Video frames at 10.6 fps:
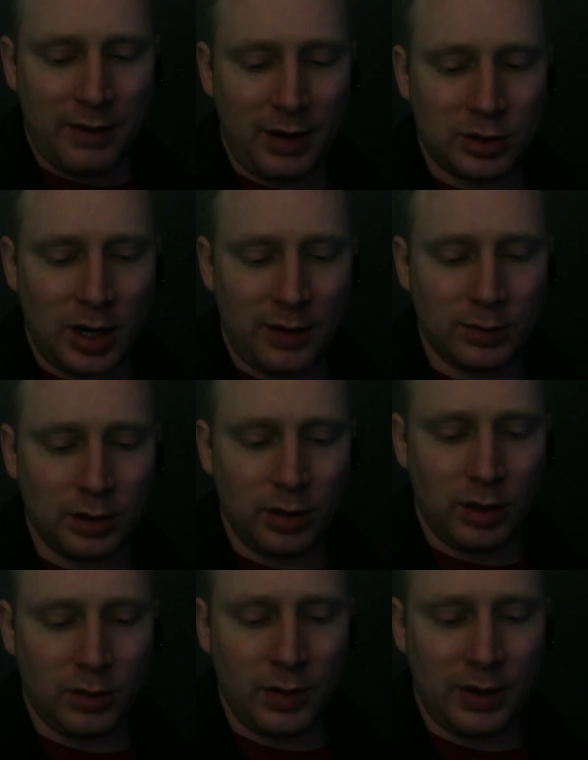I traveled a long
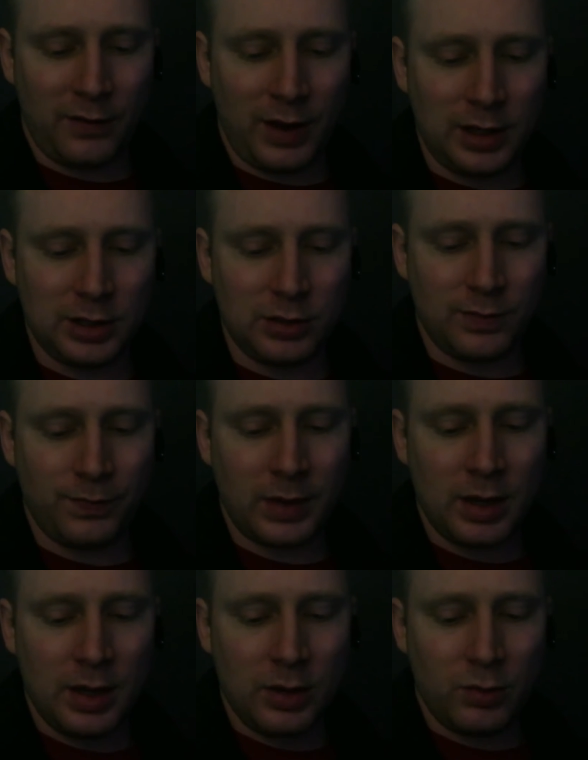way to find you.
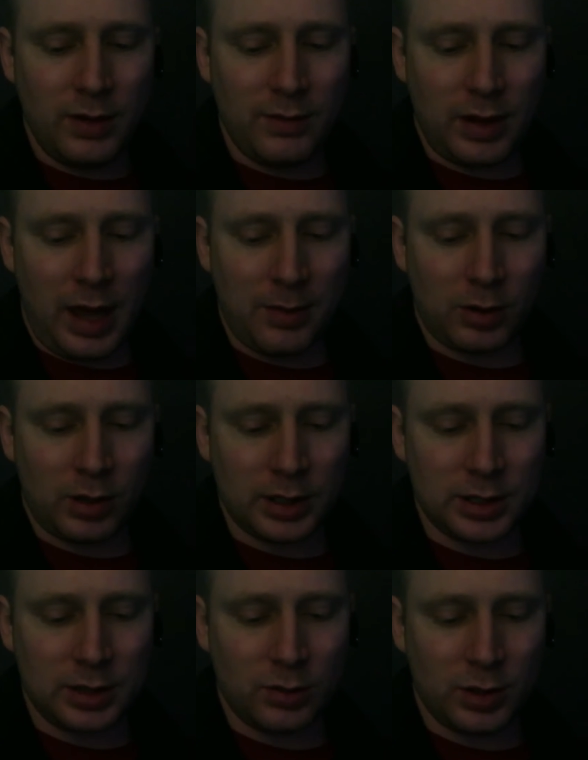We even came across a
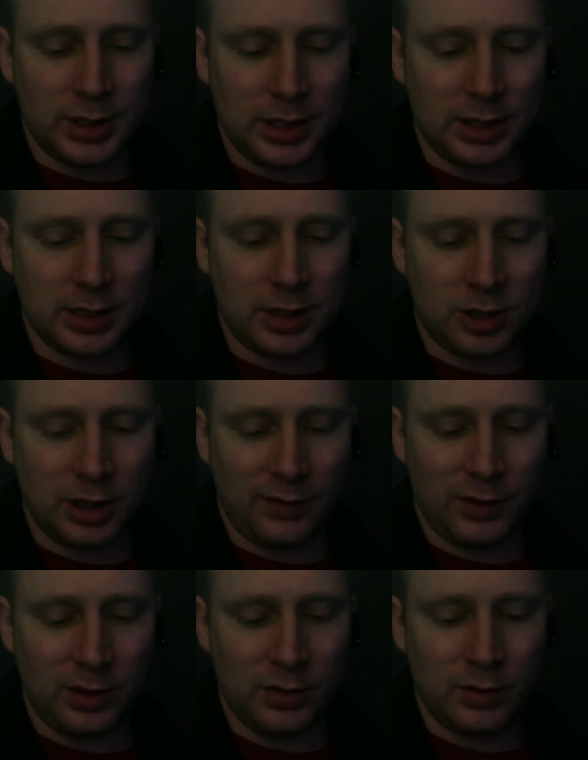Dorsian searching for
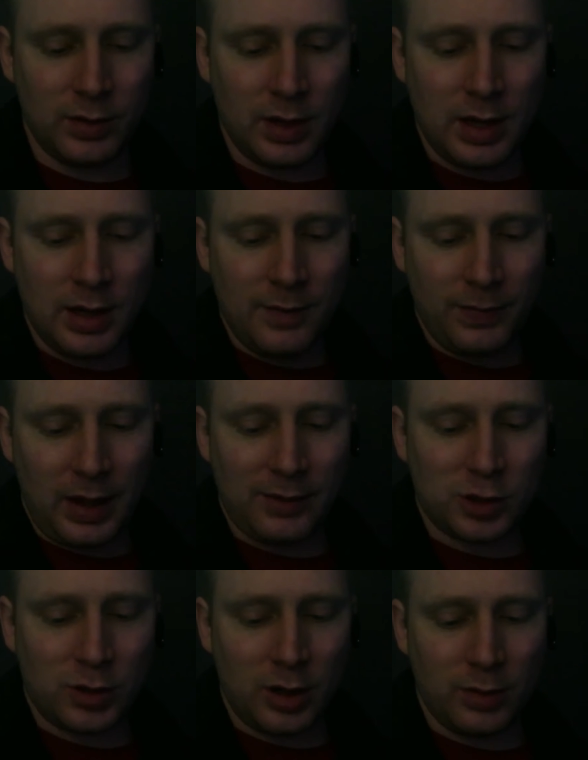you. Ava
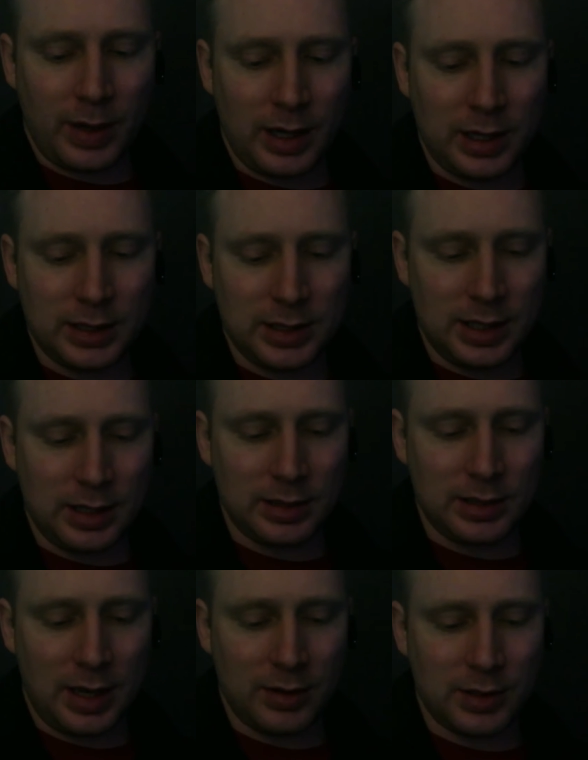trailed behind Zin
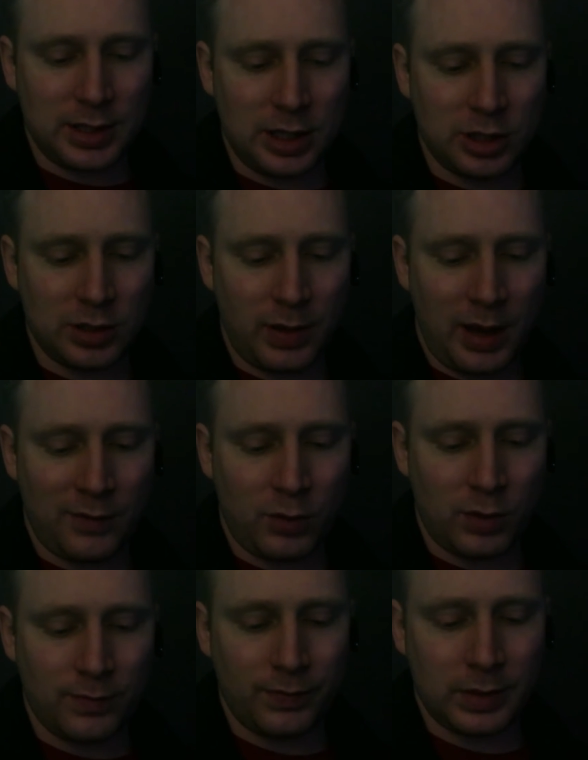down the station platform.
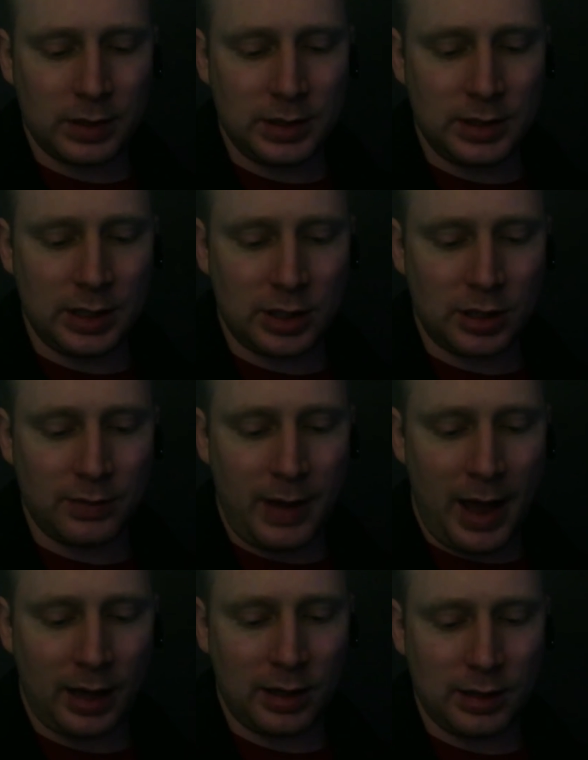Zin turned back.
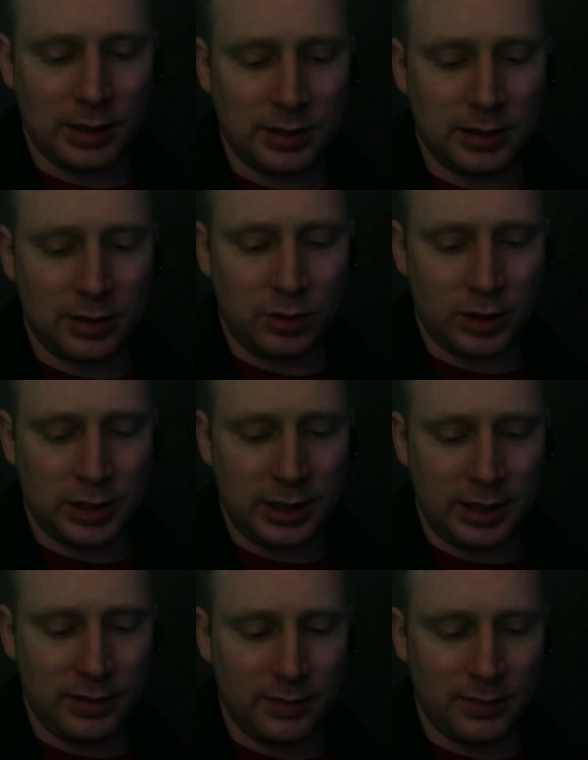A Dorsian?